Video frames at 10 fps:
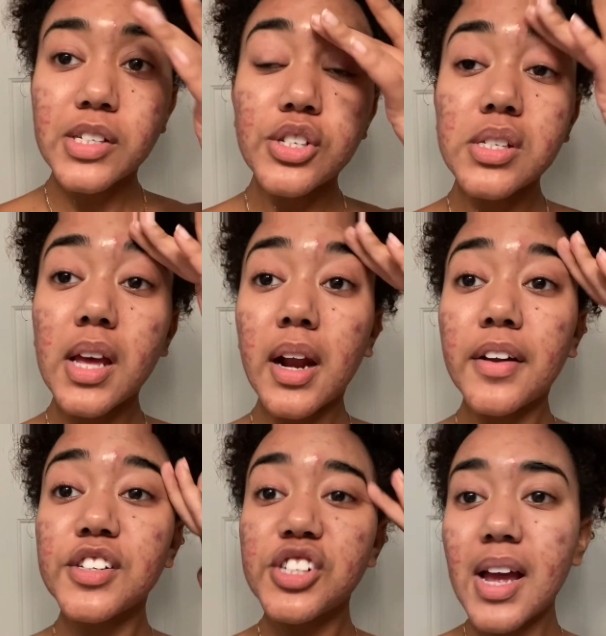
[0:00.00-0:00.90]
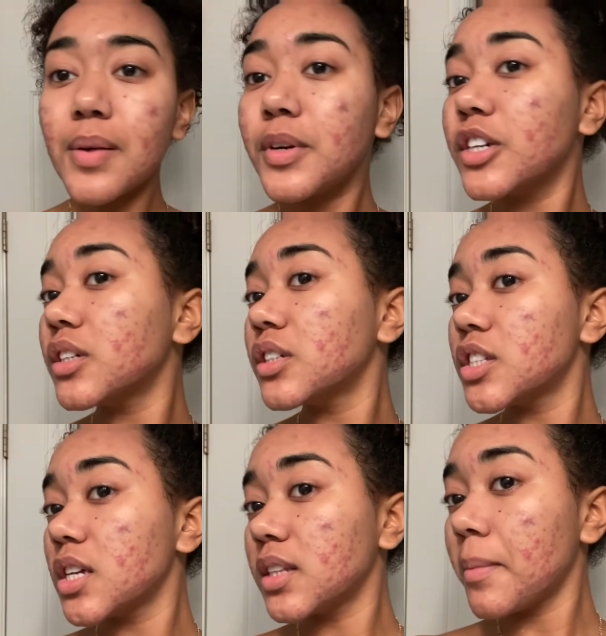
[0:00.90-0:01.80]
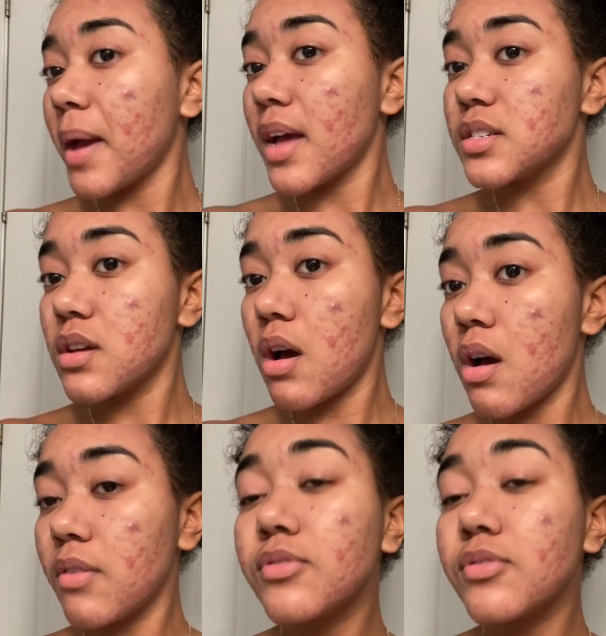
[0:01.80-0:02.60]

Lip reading: just got out of the shower, took the mask off.